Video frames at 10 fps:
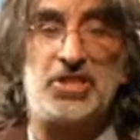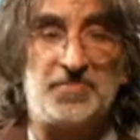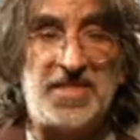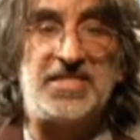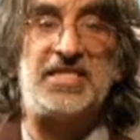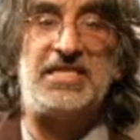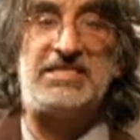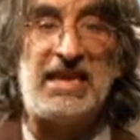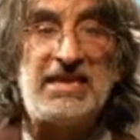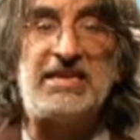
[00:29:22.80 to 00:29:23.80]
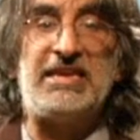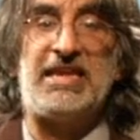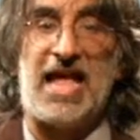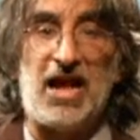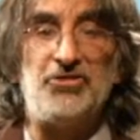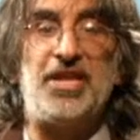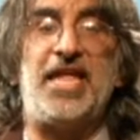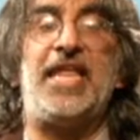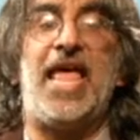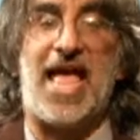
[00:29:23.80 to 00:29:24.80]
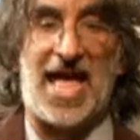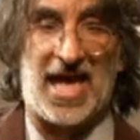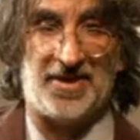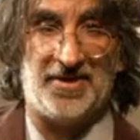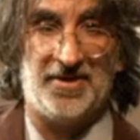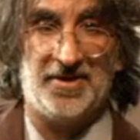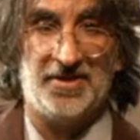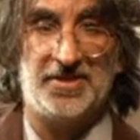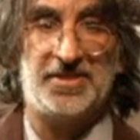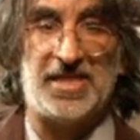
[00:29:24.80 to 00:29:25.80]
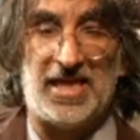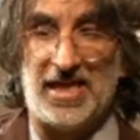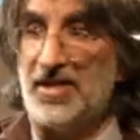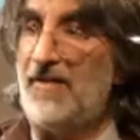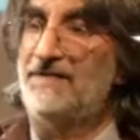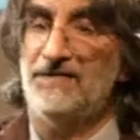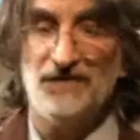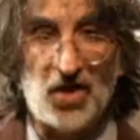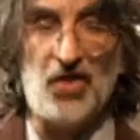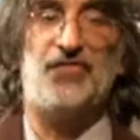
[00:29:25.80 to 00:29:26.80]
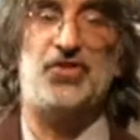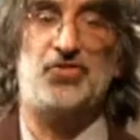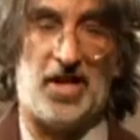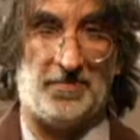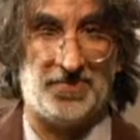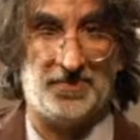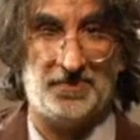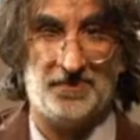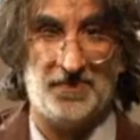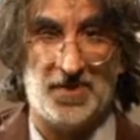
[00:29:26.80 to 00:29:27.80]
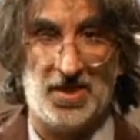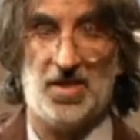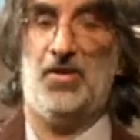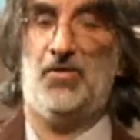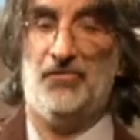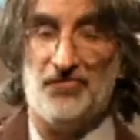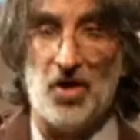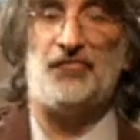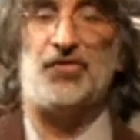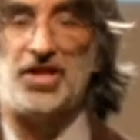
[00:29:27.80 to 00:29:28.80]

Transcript: is basically taking out an ad saying, for Trump, vote